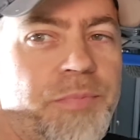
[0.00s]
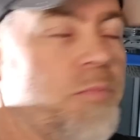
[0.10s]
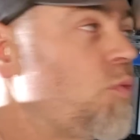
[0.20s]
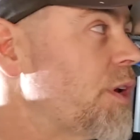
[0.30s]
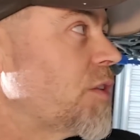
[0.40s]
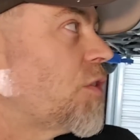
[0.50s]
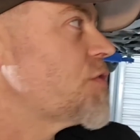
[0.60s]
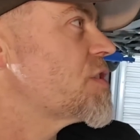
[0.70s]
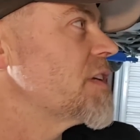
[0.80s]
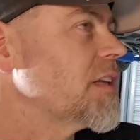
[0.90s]
wheel
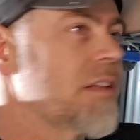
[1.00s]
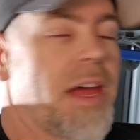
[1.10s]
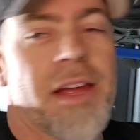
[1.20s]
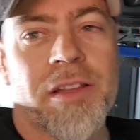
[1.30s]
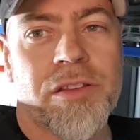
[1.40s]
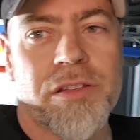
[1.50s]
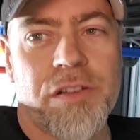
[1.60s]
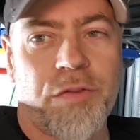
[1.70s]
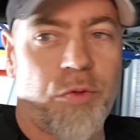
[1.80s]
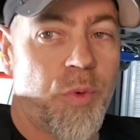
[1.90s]
offset and
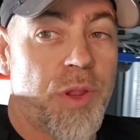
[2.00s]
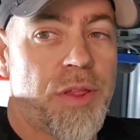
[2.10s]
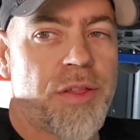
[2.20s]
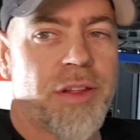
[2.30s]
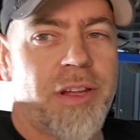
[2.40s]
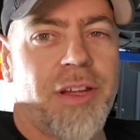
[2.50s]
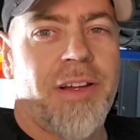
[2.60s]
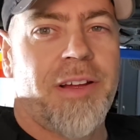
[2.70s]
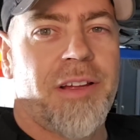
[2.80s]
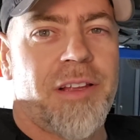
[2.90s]
diff width
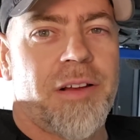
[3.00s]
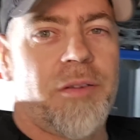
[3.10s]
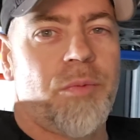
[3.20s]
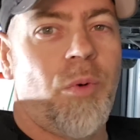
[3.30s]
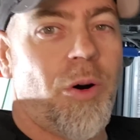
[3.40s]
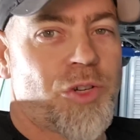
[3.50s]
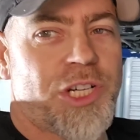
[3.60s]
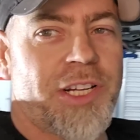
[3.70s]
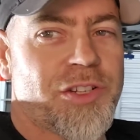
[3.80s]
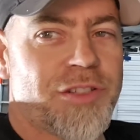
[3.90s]
while
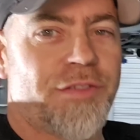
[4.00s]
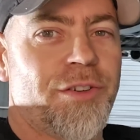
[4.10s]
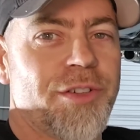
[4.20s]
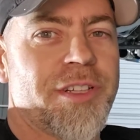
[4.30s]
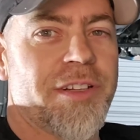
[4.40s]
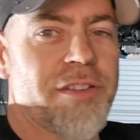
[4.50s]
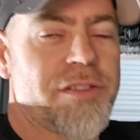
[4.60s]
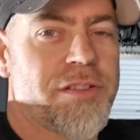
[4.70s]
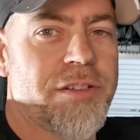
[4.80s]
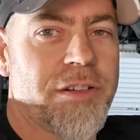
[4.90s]
changing the floater kits.